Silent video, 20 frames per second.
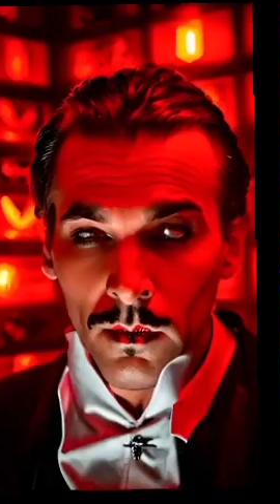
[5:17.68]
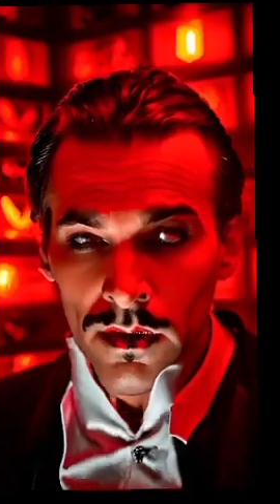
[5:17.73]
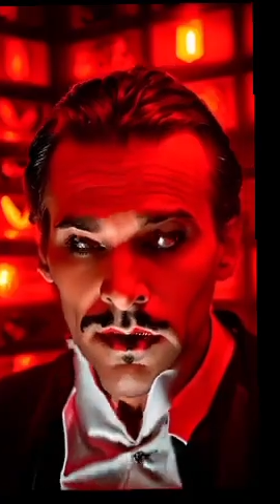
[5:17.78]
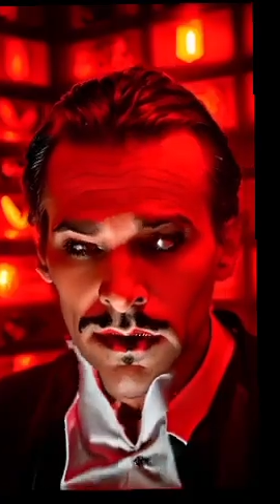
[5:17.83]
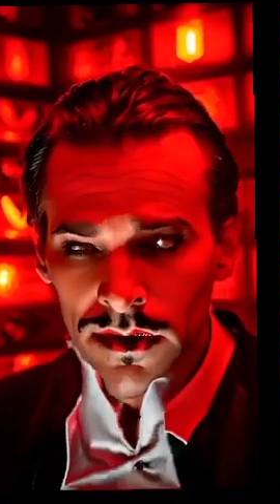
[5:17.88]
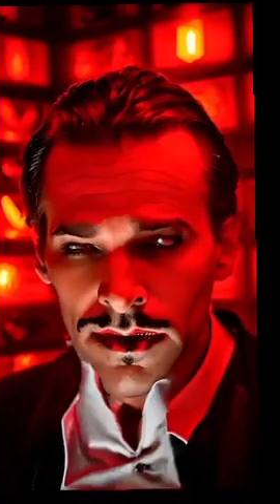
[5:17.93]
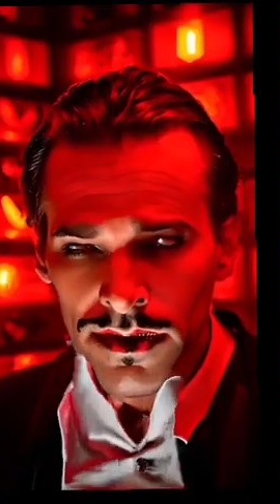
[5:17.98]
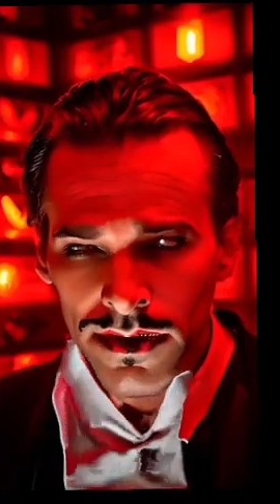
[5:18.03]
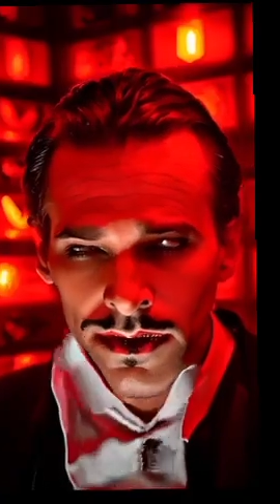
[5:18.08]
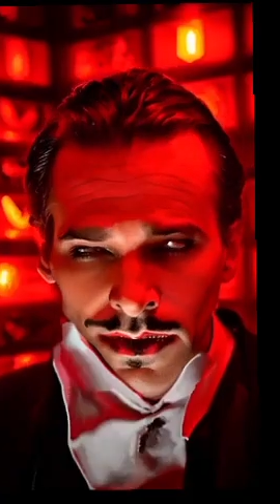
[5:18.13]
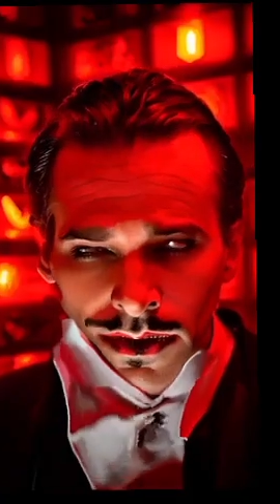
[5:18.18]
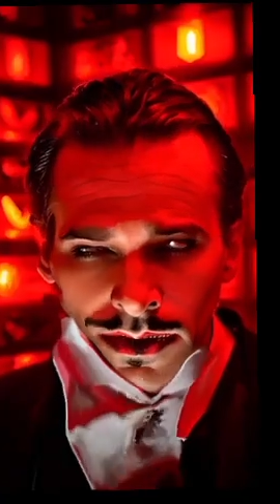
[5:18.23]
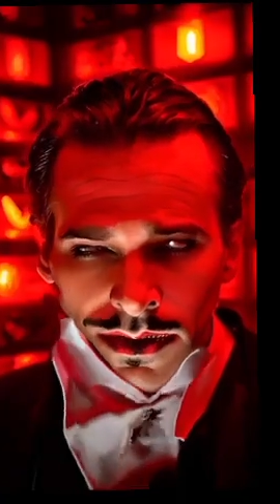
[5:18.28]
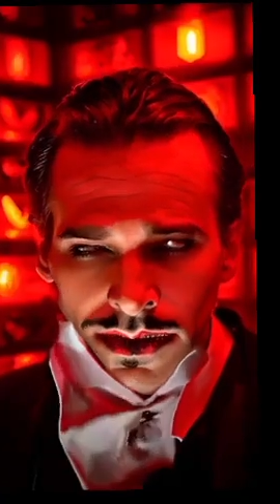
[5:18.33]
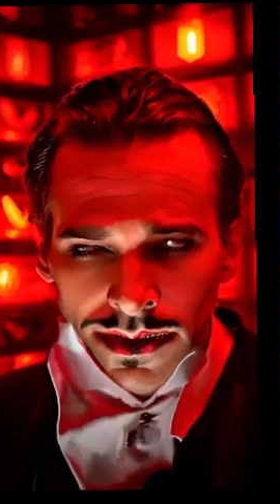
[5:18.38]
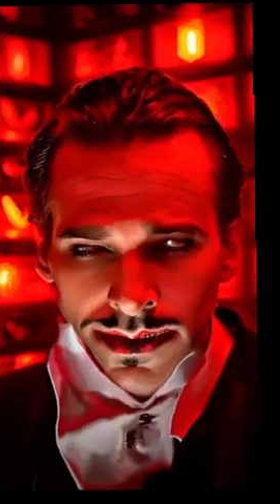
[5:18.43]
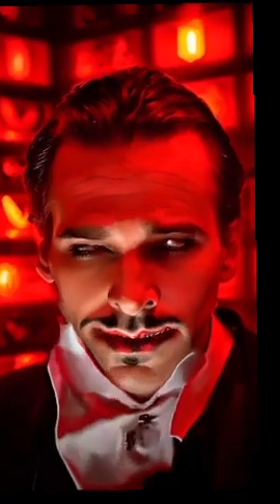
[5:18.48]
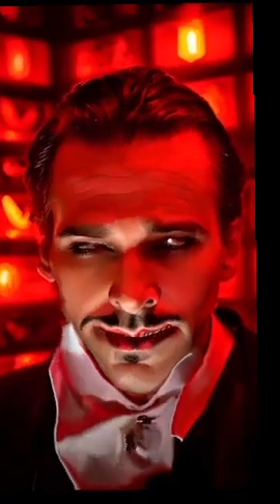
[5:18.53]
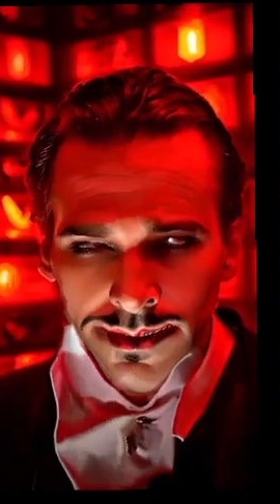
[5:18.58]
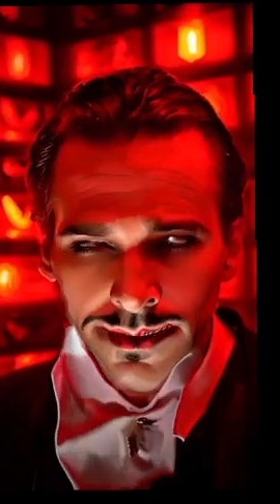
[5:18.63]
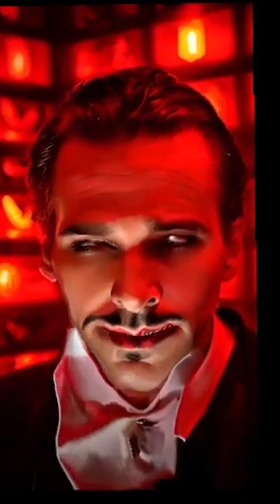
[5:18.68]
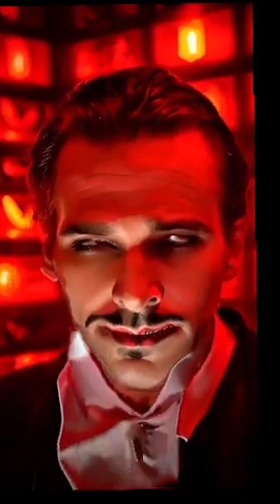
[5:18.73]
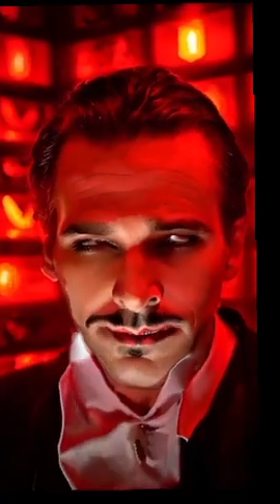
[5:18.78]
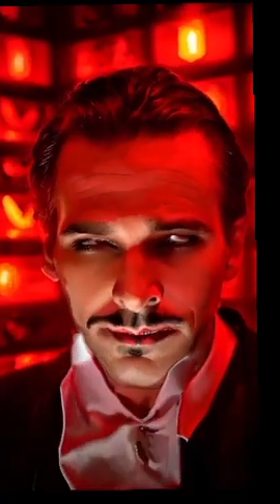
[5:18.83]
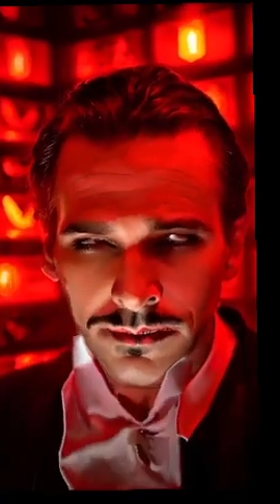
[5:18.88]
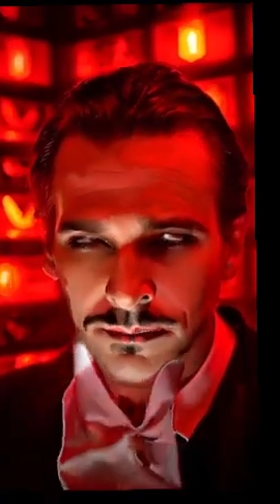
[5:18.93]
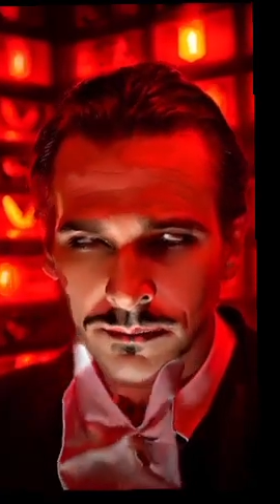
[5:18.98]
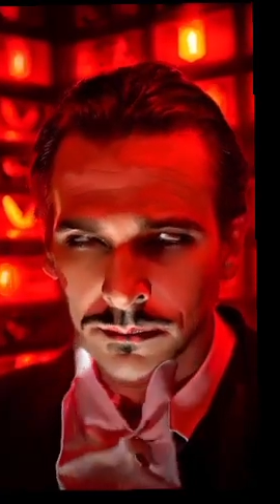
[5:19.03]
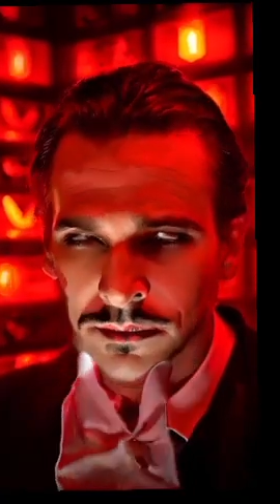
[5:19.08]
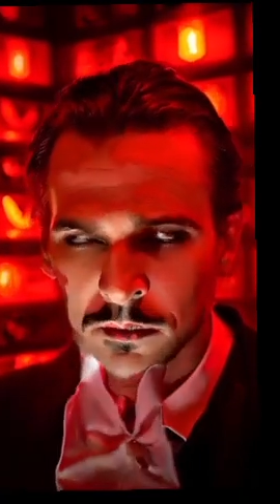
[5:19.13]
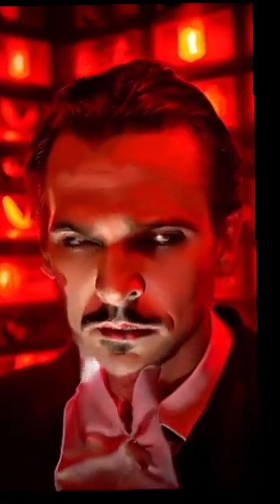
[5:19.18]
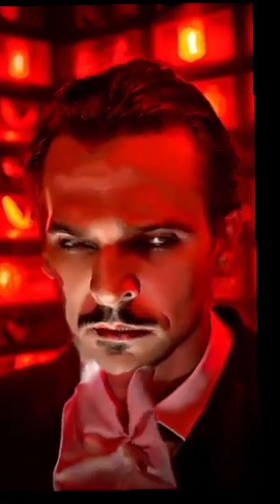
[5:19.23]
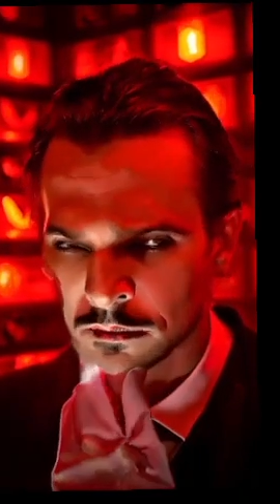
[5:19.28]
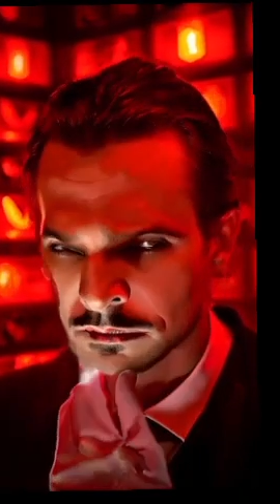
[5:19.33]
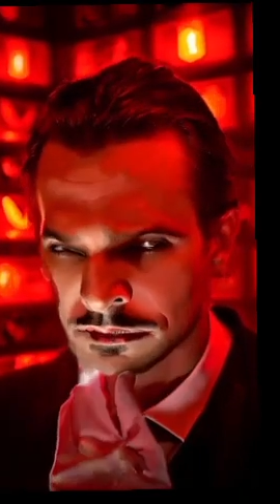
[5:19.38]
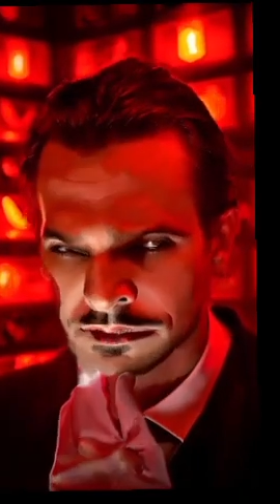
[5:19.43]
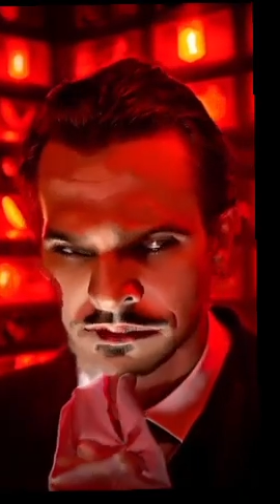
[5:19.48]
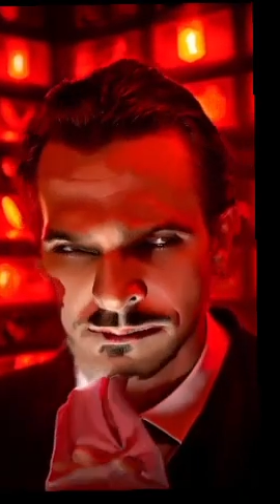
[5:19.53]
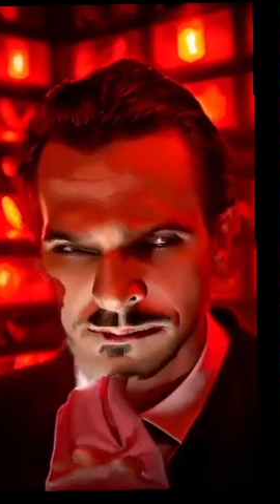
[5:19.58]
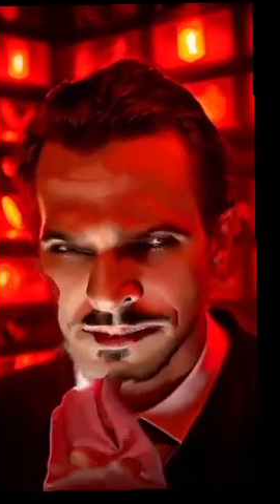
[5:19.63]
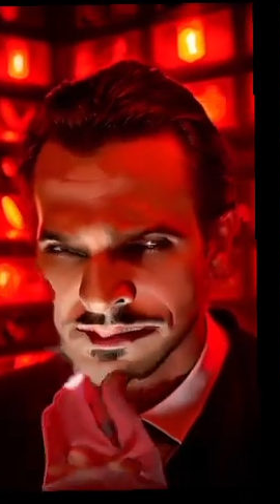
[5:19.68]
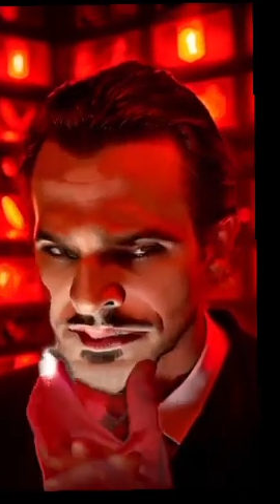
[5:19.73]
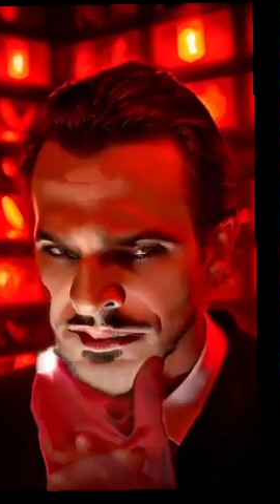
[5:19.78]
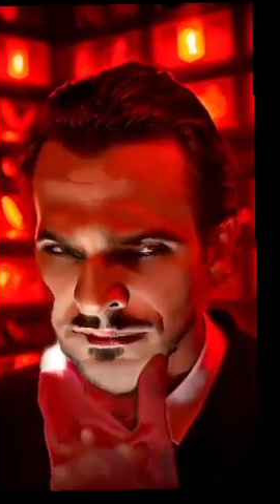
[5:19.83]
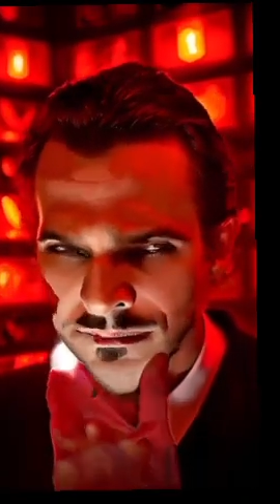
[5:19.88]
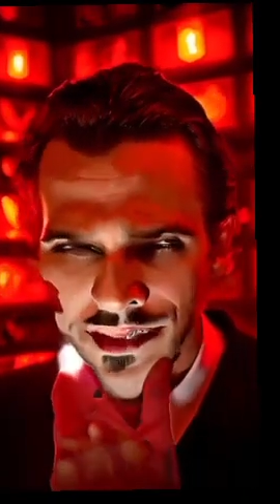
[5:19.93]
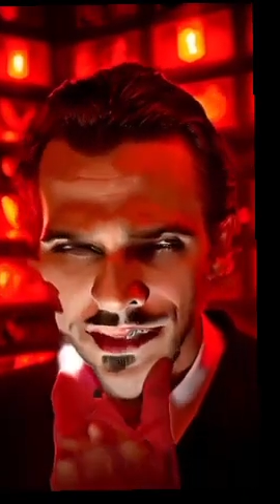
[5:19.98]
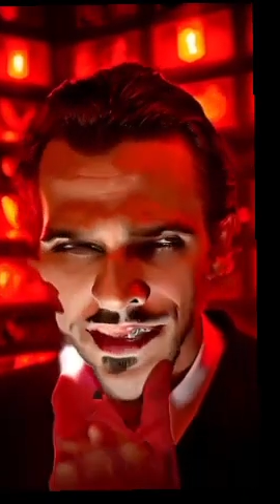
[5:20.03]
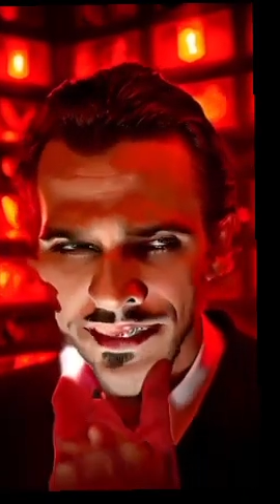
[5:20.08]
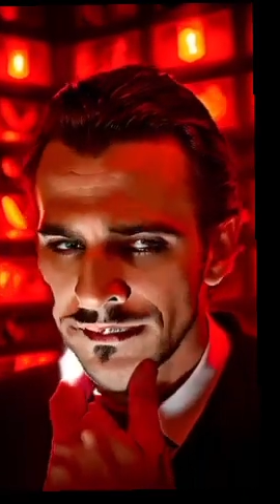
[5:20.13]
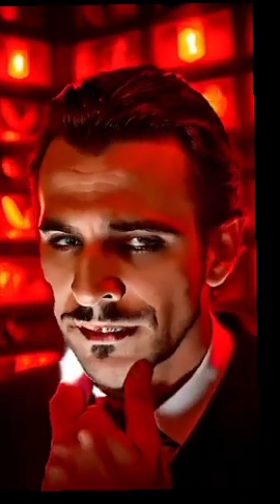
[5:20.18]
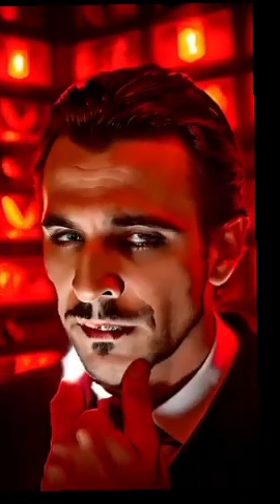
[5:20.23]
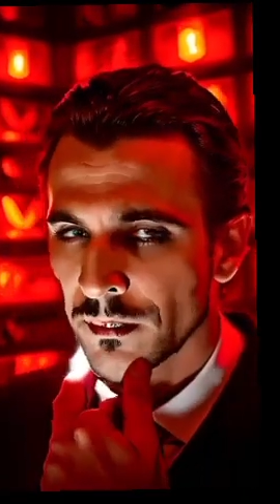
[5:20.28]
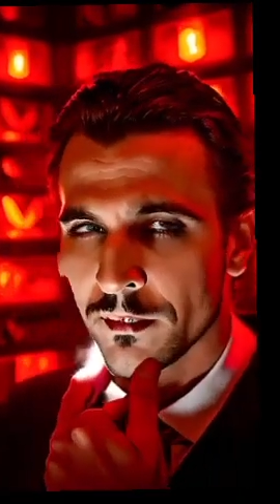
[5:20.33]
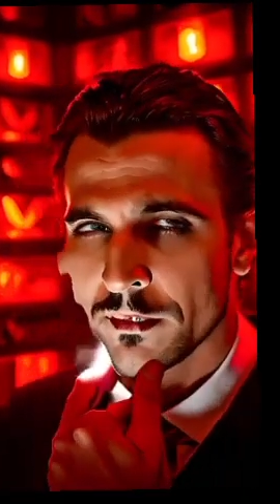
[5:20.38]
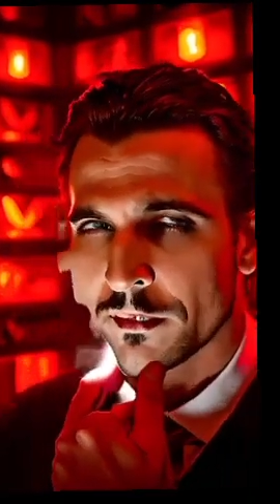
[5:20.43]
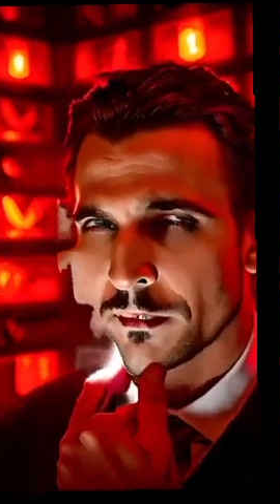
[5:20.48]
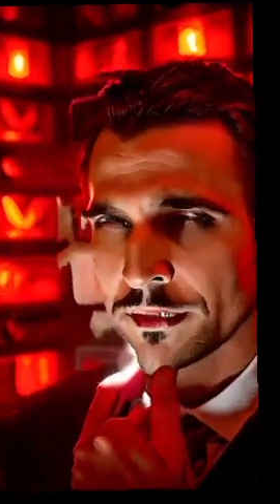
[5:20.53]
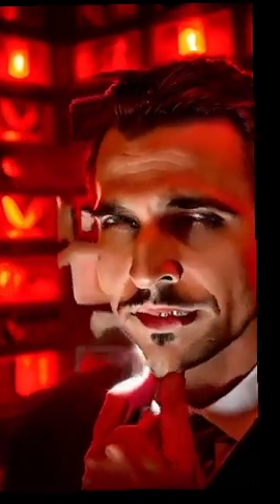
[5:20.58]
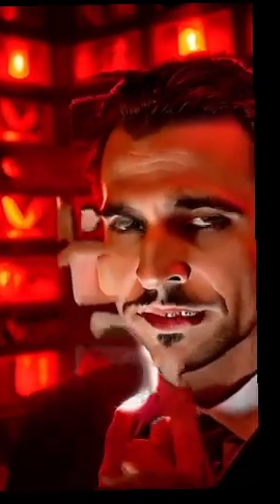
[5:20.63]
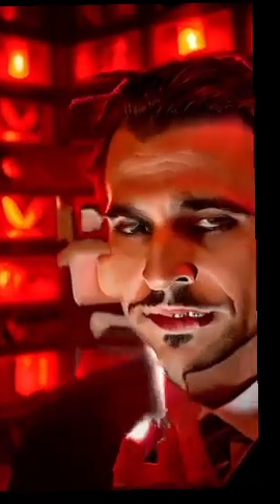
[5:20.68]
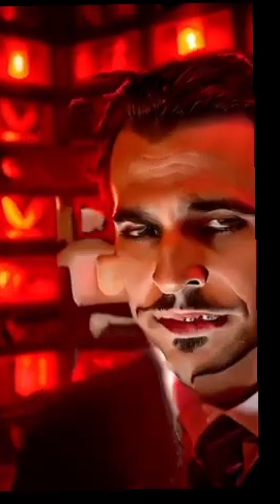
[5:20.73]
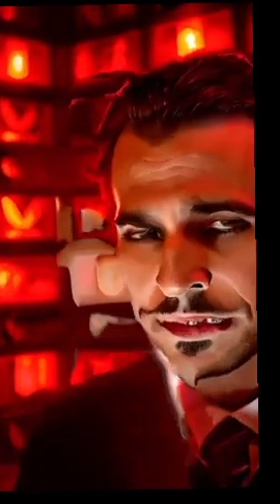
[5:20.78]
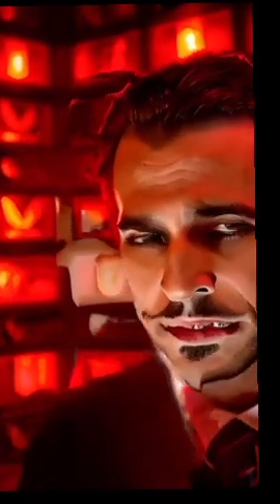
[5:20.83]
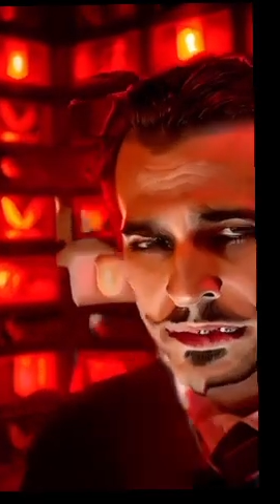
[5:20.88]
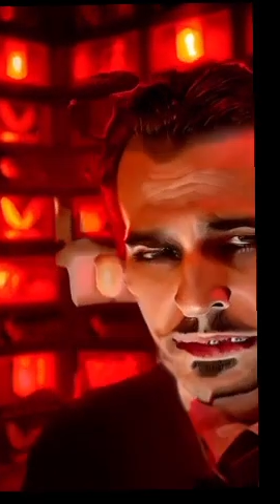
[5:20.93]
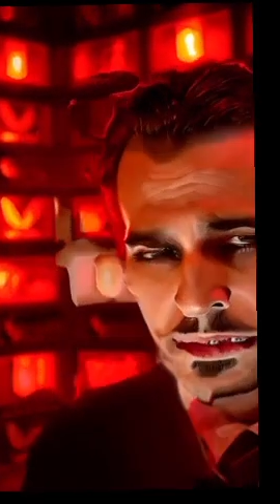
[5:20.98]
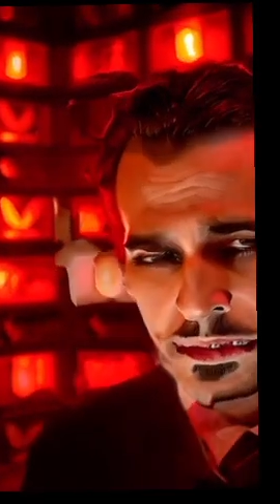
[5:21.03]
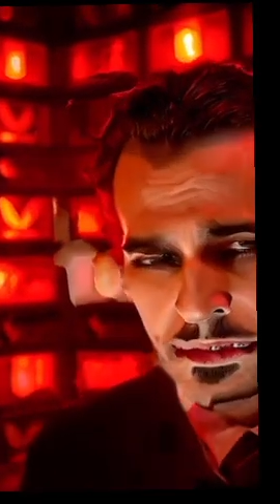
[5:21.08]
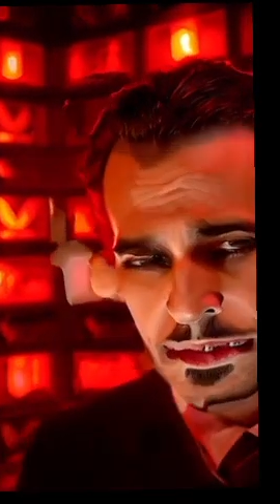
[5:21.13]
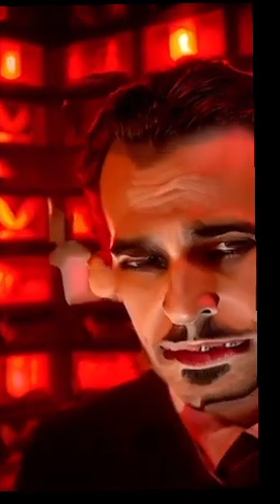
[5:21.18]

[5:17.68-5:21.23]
happen to teams when the pressure starts to, to set in.